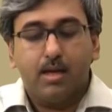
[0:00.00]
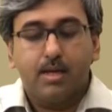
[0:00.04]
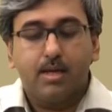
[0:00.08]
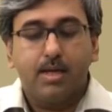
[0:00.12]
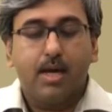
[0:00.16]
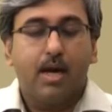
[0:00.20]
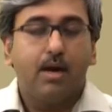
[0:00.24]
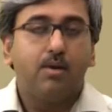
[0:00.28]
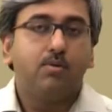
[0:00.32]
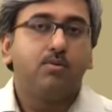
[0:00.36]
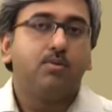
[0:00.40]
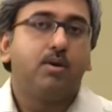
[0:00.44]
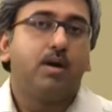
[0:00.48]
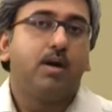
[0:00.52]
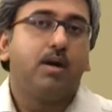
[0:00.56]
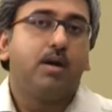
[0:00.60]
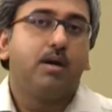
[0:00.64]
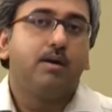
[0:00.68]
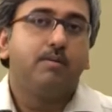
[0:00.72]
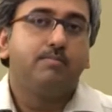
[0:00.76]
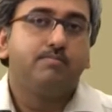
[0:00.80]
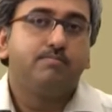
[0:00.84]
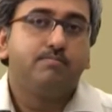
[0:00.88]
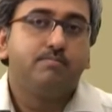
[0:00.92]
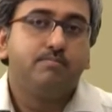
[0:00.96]

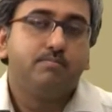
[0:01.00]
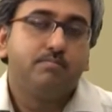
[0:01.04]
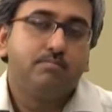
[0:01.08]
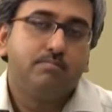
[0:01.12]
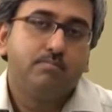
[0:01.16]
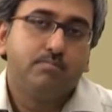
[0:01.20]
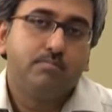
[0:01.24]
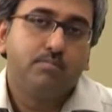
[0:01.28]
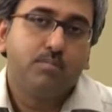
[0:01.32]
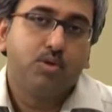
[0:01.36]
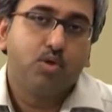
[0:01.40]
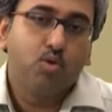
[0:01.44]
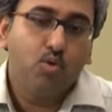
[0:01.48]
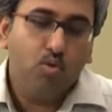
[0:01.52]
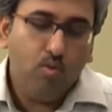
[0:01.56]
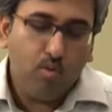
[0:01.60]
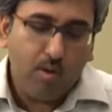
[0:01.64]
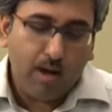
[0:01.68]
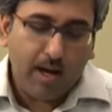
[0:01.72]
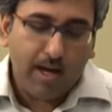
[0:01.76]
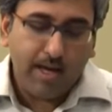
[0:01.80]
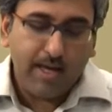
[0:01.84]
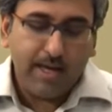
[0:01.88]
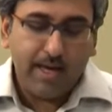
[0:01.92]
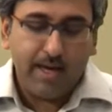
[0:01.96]
Now,
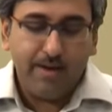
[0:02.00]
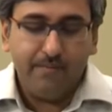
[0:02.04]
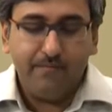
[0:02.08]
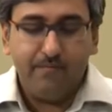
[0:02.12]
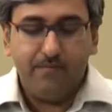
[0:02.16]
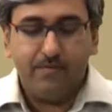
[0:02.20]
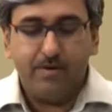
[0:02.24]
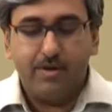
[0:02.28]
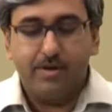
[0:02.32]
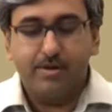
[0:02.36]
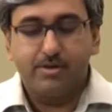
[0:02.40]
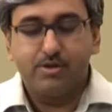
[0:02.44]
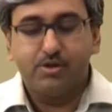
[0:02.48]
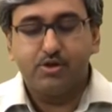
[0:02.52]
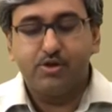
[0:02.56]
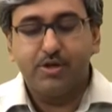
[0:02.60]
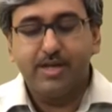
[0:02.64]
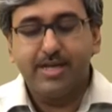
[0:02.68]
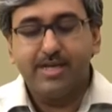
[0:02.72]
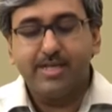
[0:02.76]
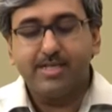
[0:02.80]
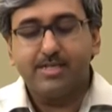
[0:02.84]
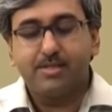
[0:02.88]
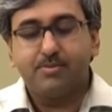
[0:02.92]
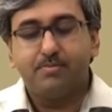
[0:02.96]
though I have
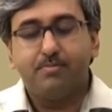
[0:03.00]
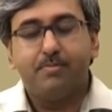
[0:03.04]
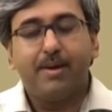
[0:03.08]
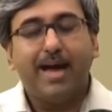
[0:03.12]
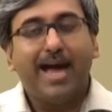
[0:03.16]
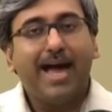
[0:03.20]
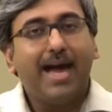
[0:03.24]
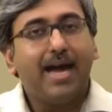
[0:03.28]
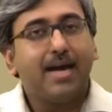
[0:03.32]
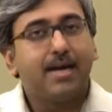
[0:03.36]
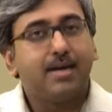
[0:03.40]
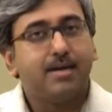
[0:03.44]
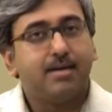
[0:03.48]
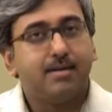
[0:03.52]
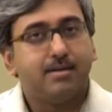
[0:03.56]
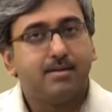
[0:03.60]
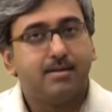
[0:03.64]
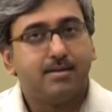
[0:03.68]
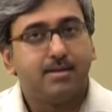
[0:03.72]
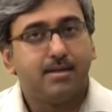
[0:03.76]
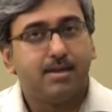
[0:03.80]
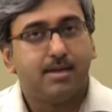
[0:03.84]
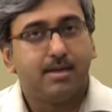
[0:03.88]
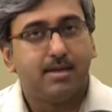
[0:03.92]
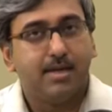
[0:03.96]
traced back
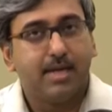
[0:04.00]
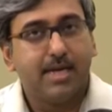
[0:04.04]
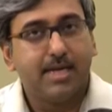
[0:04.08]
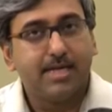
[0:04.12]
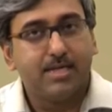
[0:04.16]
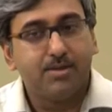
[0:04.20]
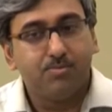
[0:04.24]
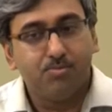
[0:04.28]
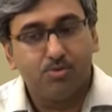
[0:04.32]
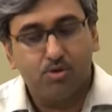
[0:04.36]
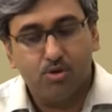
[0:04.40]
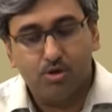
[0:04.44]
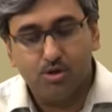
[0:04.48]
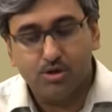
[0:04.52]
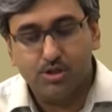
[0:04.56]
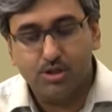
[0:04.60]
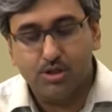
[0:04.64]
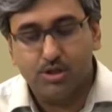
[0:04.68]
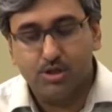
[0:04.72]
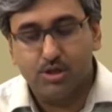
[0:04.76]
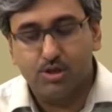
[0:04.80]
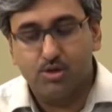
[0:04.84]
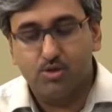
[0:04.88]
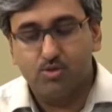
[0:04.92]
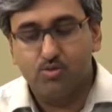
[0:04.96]
the
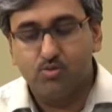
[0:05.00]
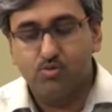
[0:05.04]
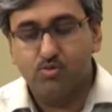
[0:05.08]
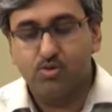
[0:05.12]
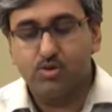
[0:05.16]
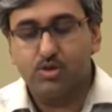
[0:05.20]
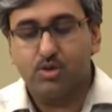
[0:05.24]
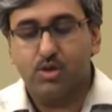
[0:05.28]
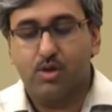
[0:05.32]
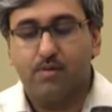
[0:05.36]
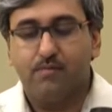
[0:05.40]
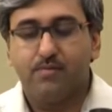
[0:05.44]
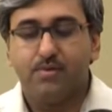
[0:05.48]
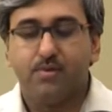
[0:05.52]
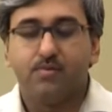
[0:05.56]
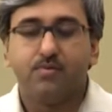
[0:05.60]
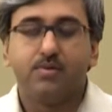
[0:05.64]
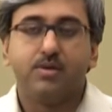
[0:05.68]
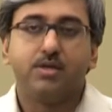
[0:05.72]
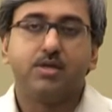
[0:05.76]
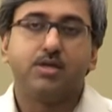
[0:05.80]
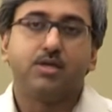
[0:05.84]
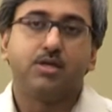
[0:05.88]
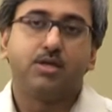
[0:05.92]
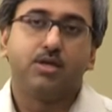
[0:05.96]
etymological roots of the
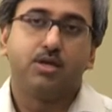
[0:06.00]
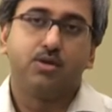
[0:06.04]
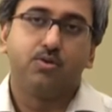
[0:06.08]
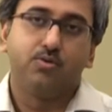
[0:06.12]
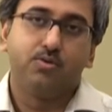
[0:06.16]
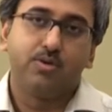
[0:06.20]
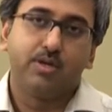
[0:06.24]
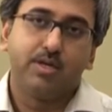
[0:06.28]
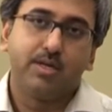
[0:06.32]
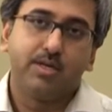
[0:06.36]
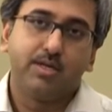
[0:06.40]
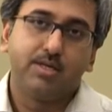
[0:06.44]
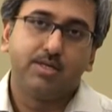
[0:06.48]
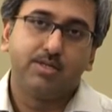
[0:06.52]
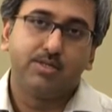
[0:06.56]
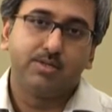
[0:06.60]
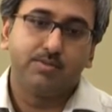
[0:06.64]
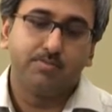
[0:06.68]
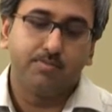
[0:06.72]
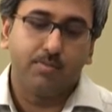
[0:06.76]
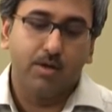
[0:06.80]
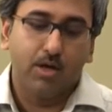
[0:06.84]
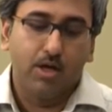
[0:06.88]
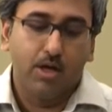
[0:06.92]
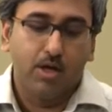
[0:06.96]
word
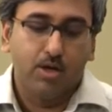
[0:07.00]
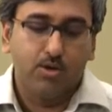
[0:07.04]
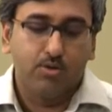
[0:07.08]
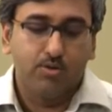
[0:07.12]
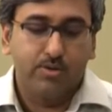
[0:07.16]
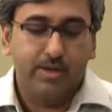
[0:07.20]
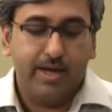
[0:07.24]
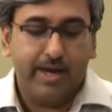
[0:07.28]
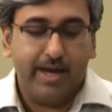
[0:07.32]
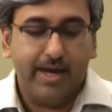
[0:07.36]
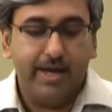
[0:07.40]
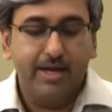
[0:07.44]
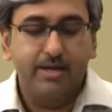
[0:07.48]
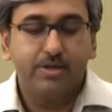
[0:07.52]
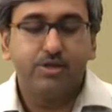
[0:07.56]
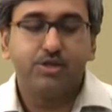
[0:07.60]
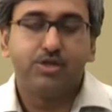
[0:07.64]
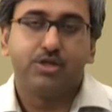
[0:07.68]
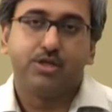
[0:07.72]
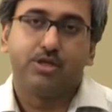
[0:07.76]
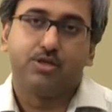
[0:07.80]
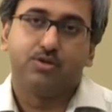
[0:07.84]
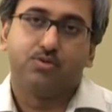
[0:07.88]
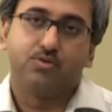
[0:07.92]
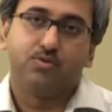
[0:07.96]
colonialism to the
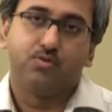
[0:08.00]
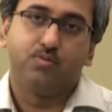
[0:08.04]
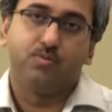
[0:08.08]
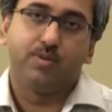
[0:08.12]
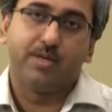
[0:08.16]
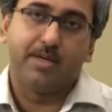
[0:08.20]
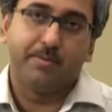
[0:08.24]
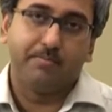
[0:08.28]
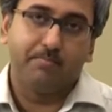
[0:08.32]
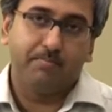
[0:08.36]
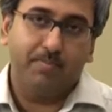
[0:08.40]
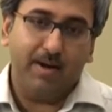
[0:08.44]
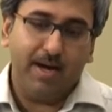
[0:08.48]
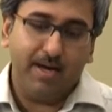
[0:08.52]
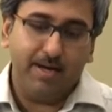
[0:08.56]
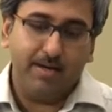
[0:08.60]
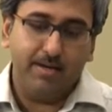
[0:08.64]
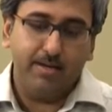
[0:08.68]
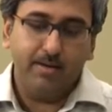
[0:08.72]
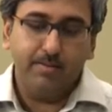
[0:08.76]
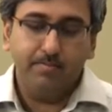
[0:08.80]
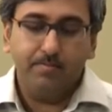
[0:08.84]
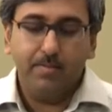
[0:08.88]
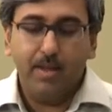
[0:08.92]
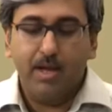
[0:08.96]
ancient Roman
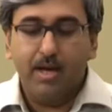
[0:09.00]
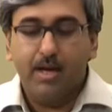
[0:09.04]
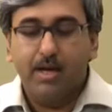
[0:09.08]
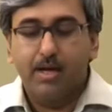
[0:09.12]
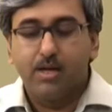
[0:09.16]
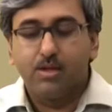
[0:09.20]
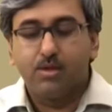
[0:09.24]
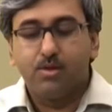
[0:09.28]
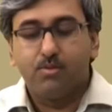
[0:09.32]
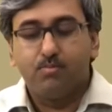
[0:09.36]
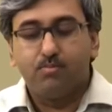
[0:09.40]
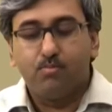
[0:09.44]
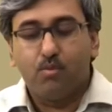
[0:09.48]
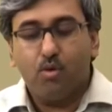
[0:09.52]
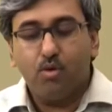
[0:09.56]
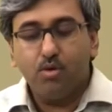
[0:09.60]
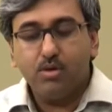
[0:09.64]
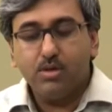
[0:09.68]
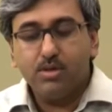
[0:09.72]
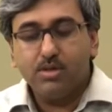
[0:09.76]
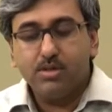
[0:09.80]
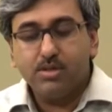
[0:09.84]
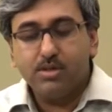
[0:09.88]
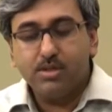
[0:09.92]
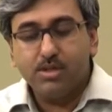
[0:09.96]
Empire, the
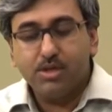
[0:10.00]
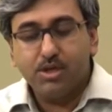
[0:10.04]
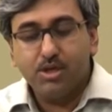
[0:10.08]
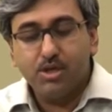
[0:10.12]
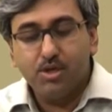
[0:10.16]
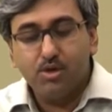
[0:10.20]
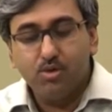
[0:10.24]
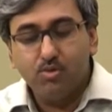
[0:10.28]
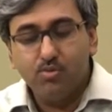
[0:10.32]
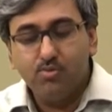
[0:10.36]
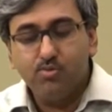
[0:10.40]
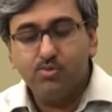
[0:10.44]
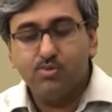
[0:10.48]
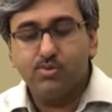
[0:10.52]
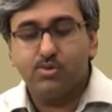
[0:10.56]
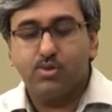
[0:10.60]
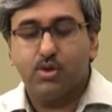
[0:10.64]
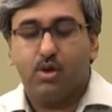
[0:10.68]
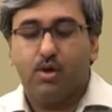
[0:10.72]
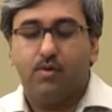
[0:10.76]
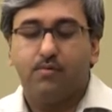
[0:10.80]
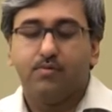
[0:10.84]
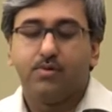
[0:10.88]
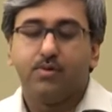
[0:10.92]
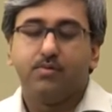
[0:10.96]
modern use
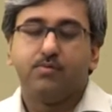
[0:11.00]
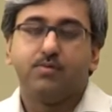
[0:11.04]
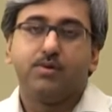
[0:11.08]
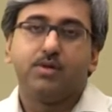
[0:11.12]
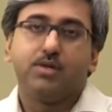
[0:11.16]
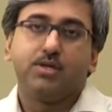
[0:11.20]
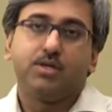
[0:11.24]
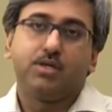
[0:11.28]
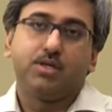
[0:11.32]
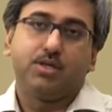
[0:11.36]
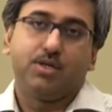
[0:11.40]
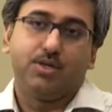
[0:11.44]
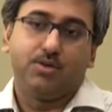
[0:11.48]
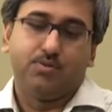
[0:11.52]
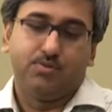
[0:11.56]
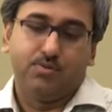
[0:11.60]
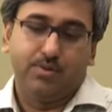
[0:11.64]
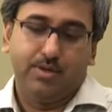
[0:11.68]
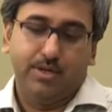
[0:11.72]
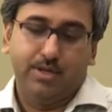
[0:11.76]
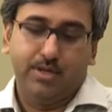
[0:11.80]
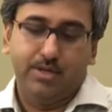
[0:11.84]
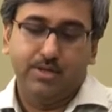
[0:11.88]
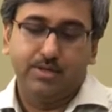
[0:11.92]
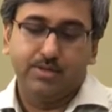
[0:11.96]
of the word
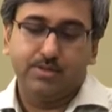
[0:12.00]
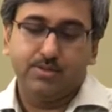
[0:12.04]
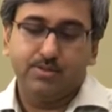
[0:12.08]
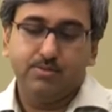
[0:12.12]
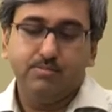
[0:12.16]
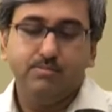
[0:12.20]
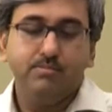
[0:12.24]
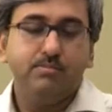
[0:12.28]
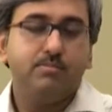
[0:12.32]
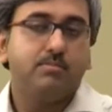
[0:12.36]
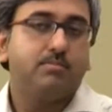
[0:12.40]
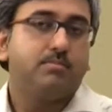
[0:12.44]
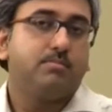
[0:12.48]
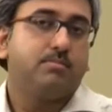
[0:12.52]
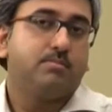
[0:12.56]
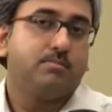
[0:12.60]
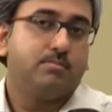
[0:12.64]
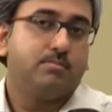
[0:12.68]
colonialism,